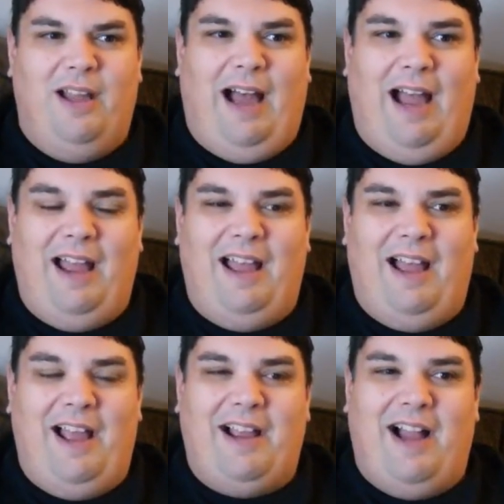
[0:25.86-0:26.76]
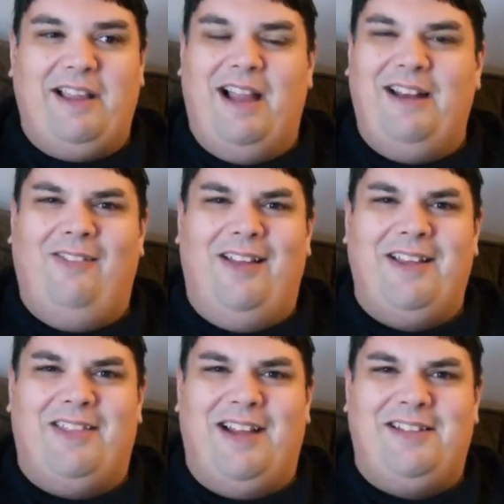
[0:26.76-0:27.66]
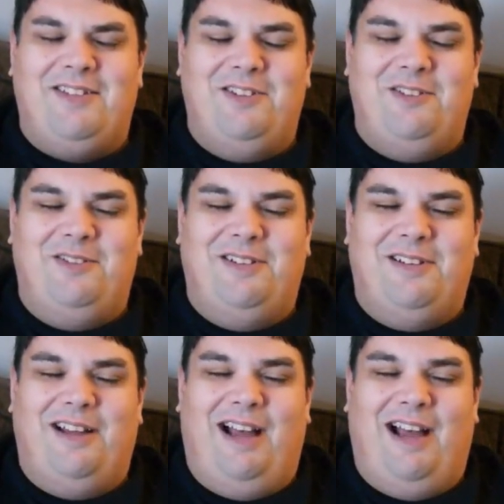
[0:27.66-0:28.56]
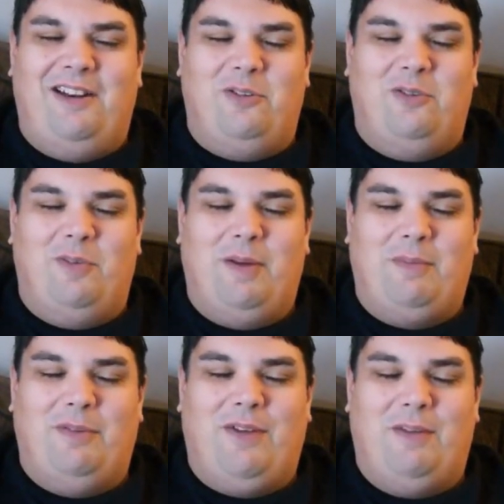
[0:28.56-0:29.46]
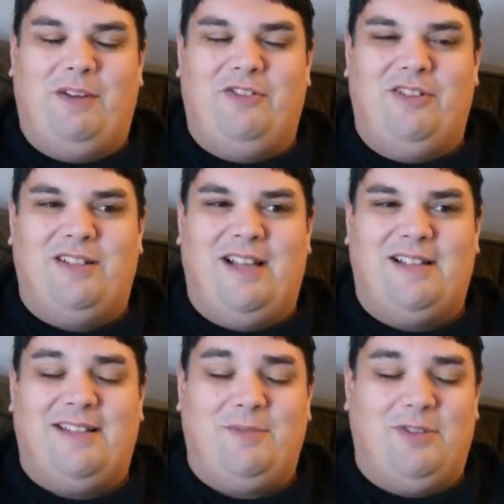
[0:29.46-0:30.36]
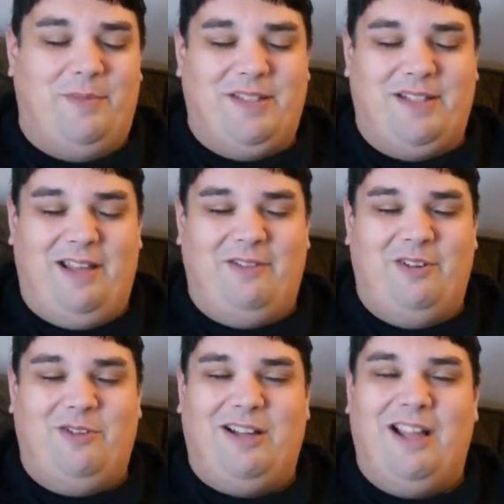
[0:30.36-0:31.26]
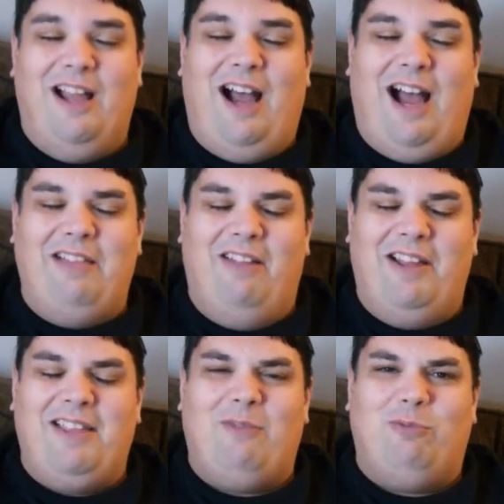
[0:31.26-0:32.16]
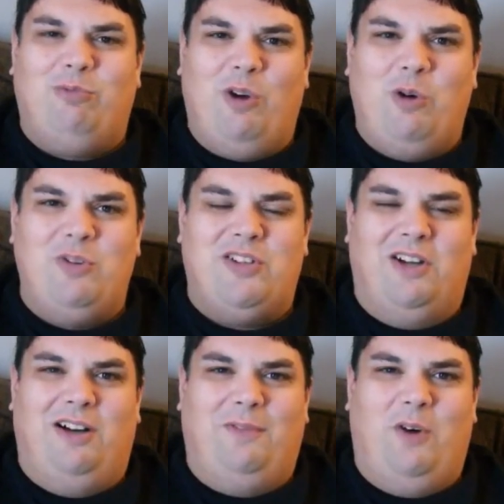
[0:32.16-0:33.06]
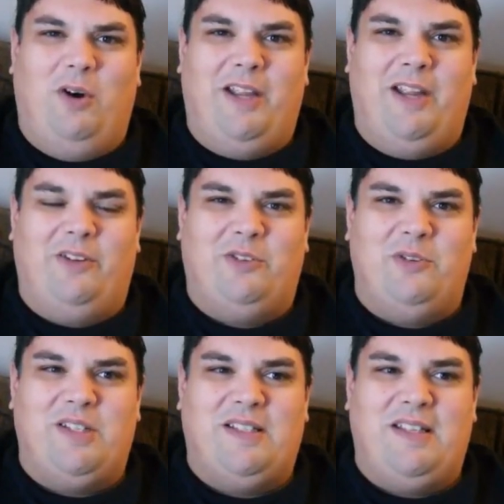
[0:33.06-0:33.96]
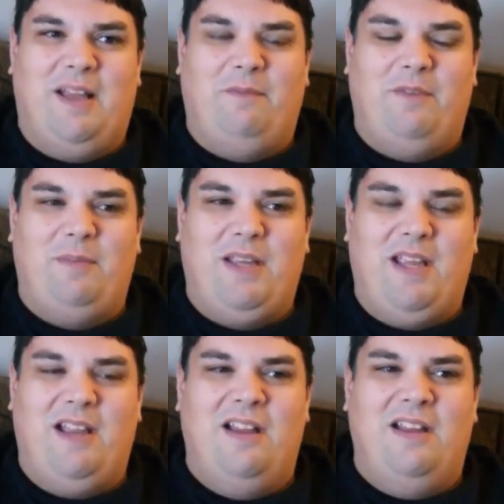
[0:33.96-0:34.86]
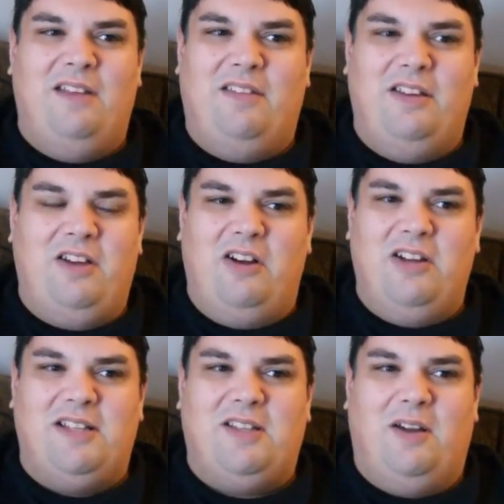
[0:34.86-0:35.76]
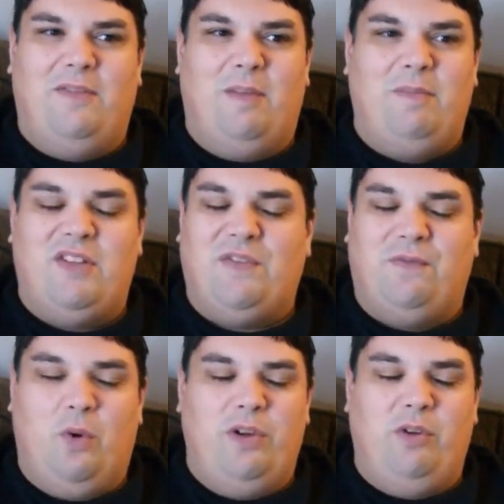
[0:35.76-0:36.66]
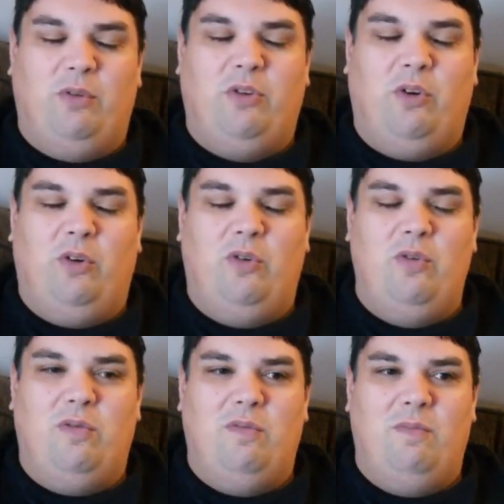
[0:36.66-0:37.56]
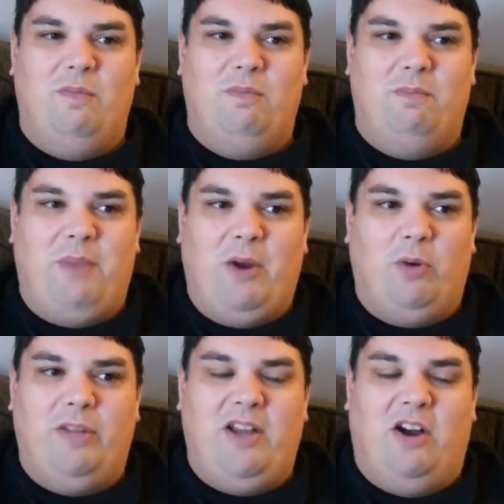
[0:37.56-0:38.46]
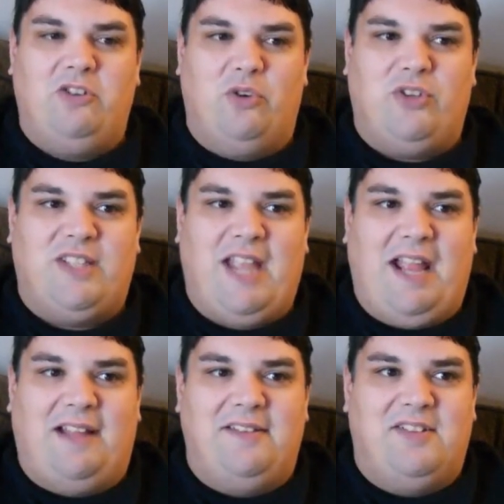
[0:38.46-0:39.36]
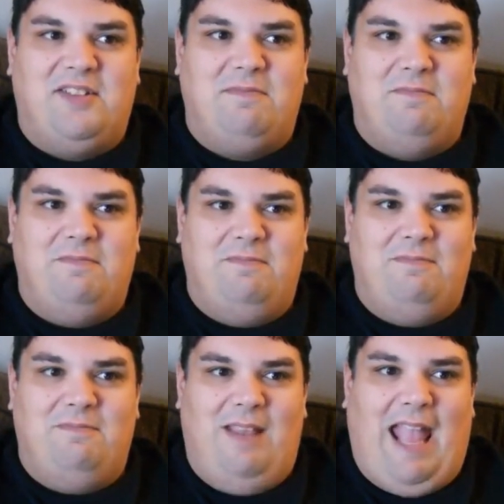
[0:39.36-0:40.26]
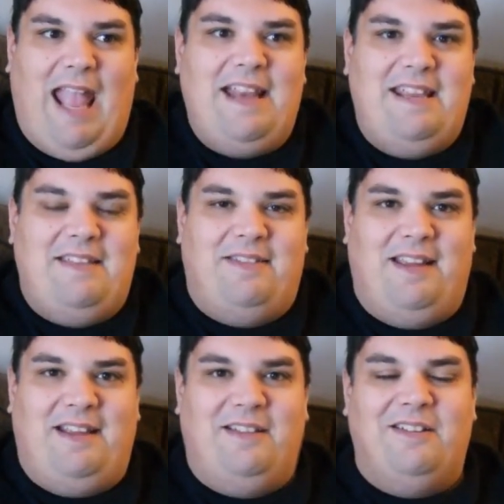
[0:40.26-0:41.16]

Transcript: I, I, I kind of like that too. I, I don't remember if I mentioned this last time, so let me say that real quick. I like that Rosa, of all characters, is the MVP. The youngest of them, this four year old girl who barely understands anything.